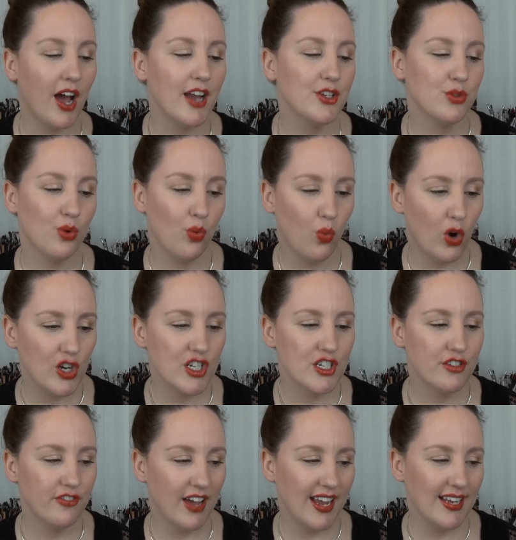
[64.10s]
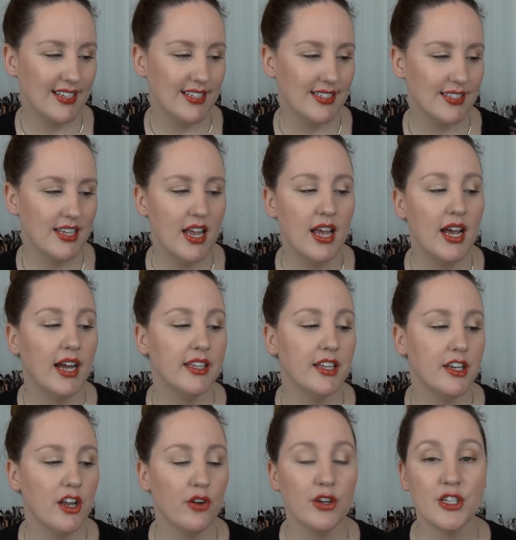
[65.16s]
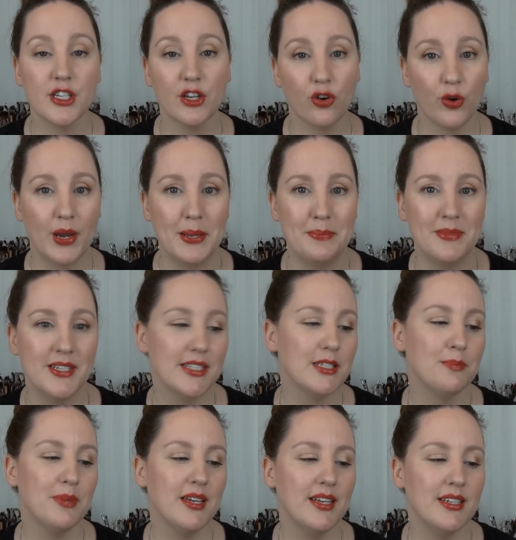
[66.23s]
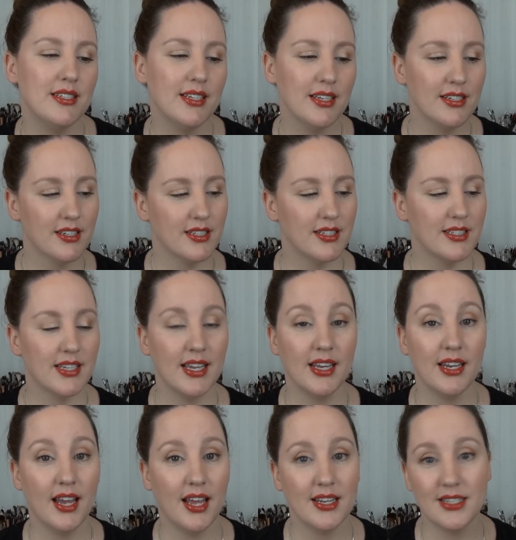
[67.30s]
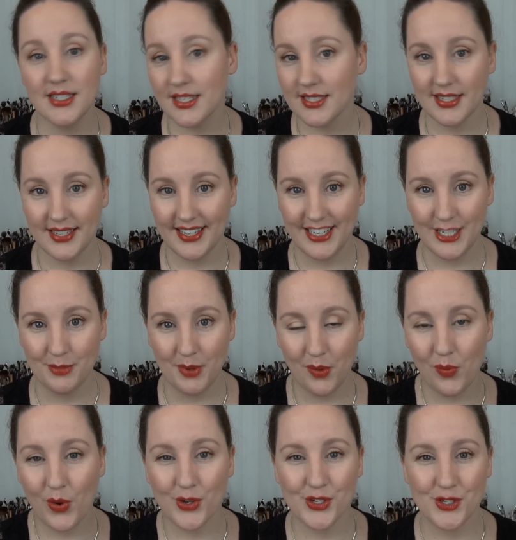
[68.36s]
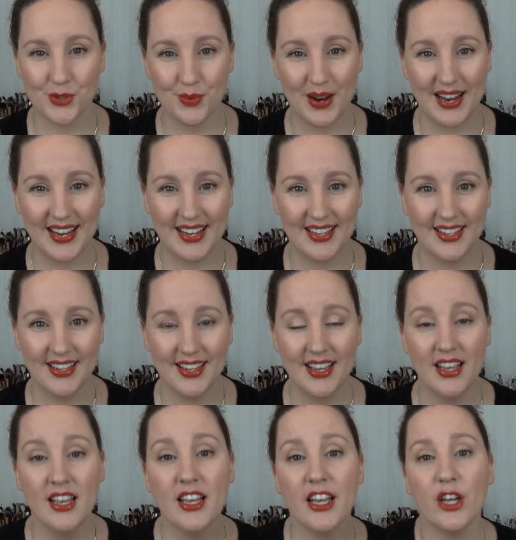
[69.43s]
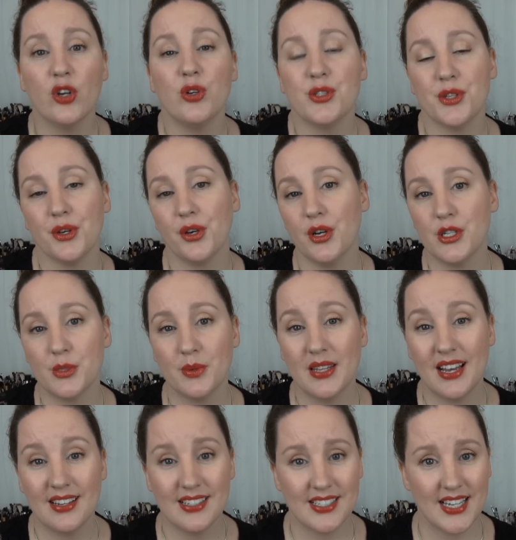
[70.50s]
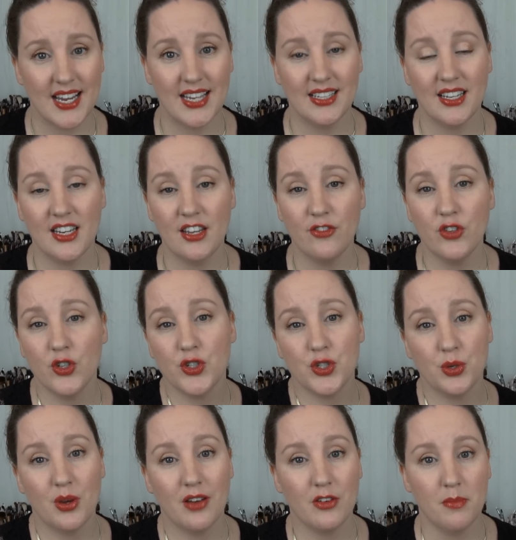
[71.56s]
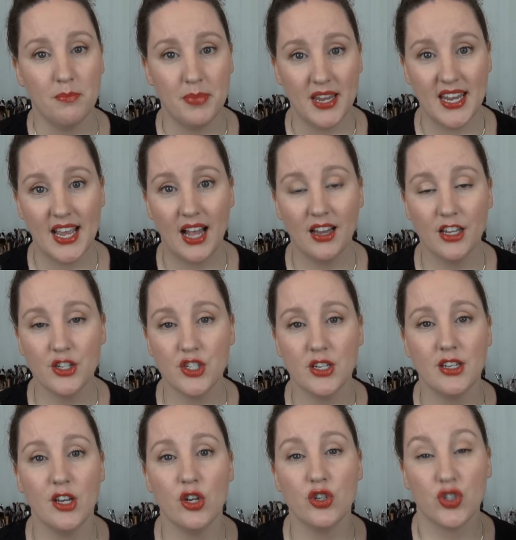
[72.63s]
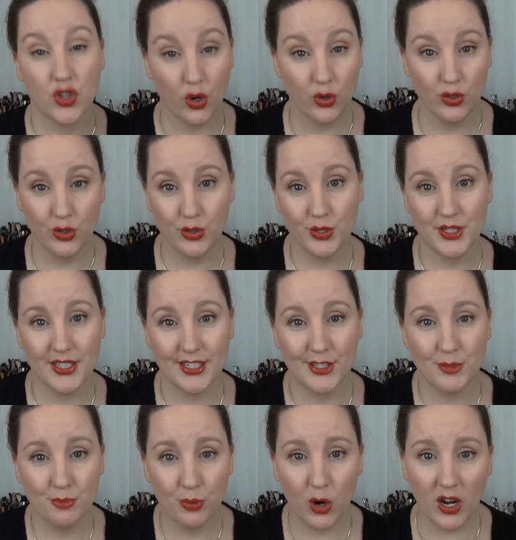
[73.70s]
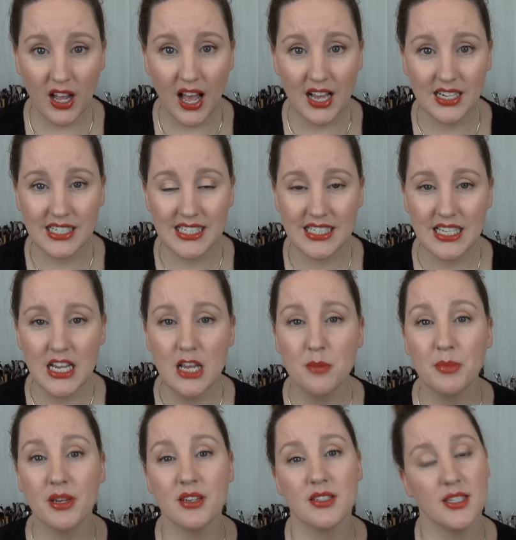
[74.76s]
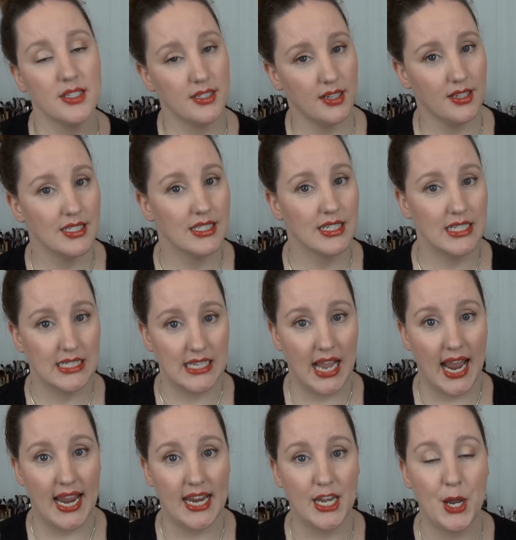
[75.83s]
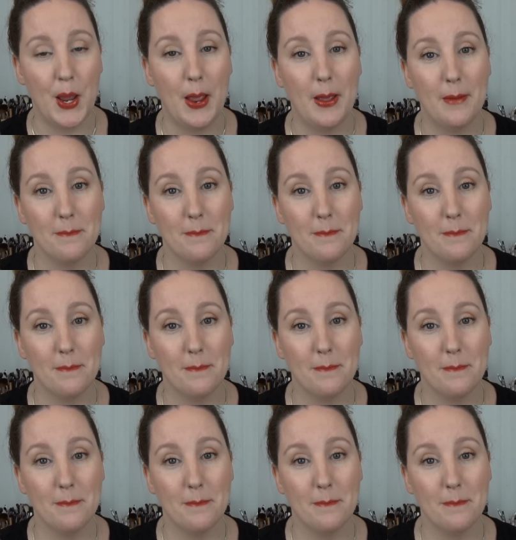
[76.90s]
night to a washed face, and the nourishing cream disappears into the skin and doesn't need to be washed away. It also goes without saying that if you do have a bee allergy, don't use this product because it does contain